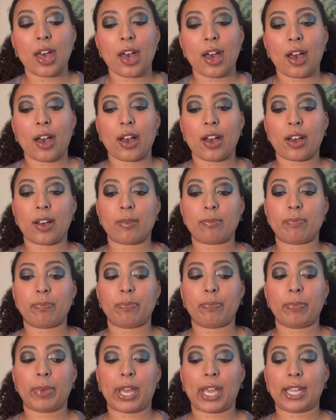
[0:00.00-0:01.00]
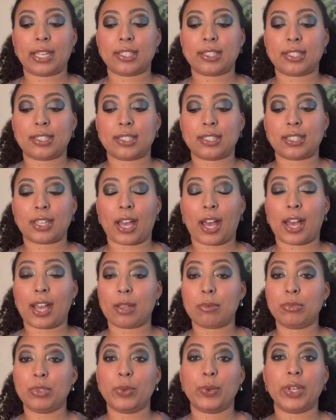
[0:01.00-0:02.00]
But
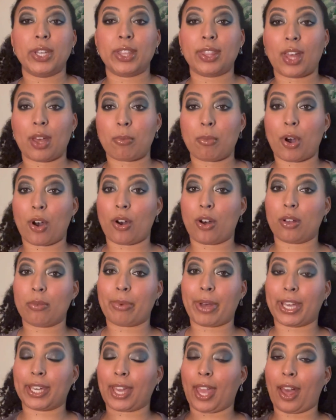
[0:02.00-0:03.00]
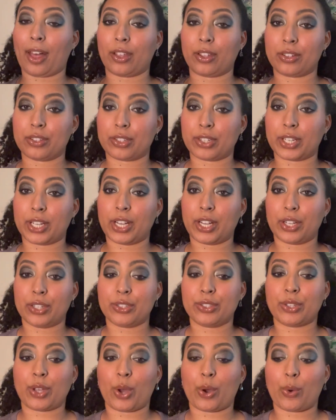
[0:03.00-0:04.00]
I'm doing them all by calendar year.
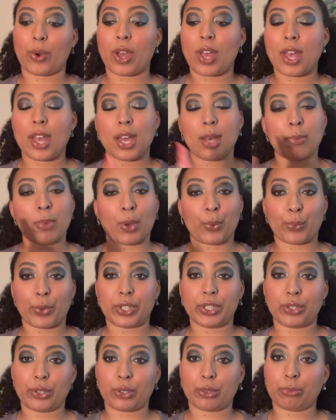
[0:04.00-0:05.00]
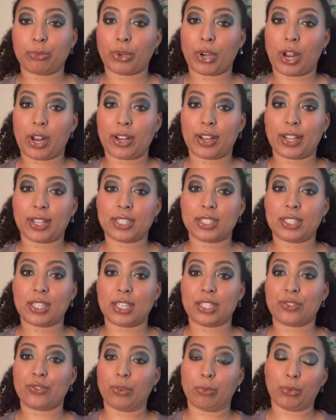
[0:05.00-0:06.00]
So my 1 year old product
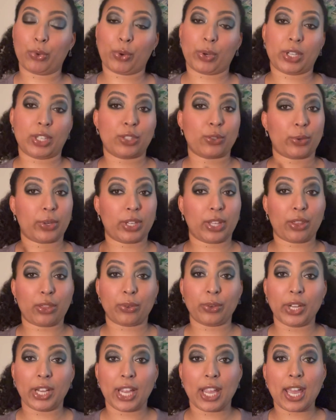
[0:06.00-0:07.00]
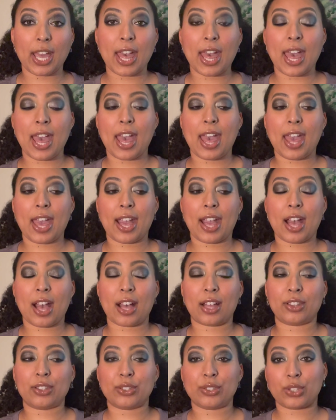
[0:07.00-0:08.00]
is from 2023
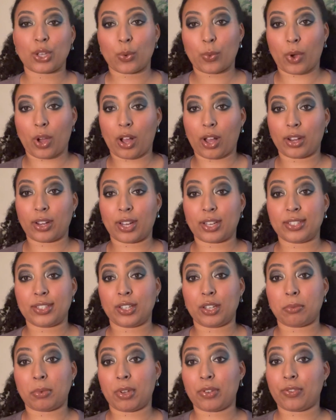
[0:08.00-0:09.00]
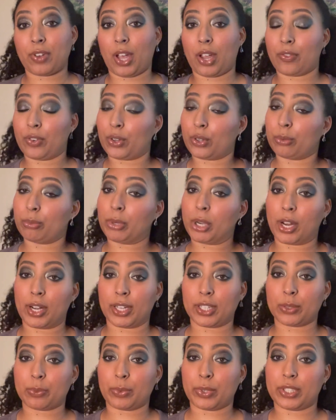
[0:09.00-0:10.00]
and so on until my 5 year old
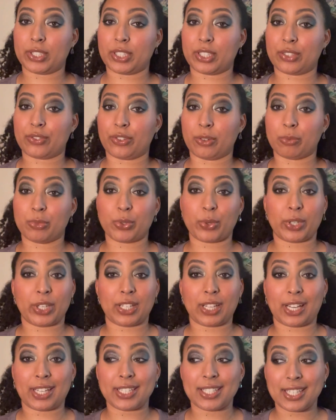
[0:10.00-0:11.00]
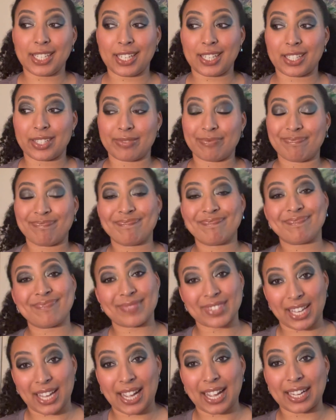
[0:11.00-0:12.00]
product, which is from 2019.
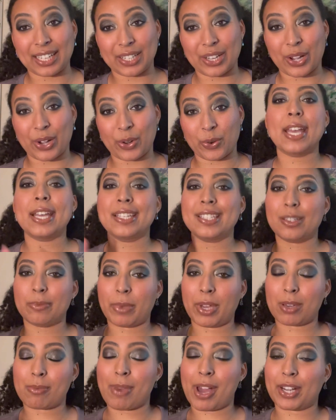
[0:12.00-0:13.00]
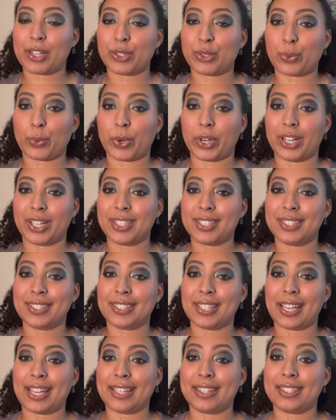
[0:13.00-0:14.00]
I know. To make matters
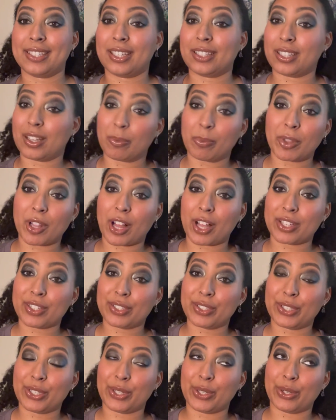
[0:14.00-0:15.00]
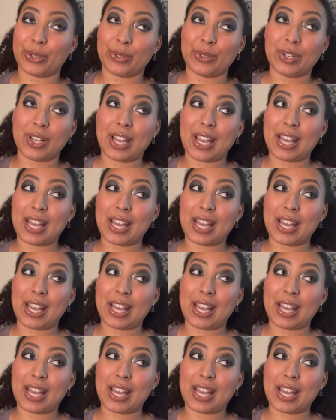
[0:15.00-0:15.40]
worse, it's a lip gloss too.